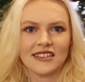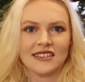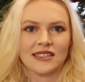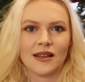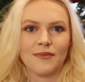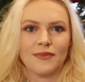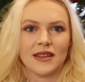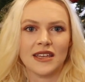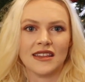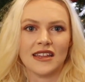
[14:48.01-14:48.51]

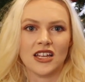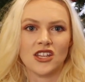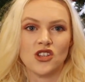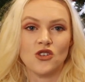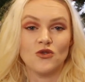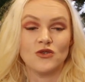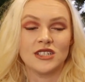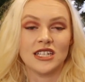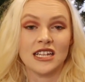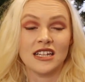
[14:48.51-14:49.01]
something that
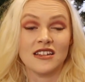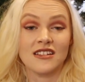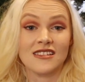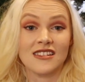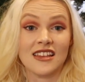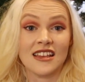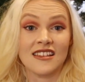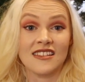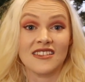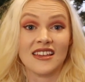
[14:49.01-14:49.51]
you didn't
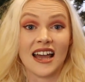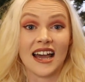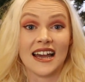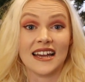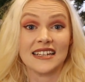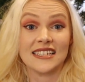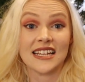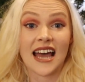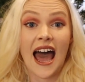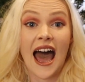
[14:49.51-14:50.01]
think
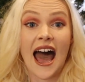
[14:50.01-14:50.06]
that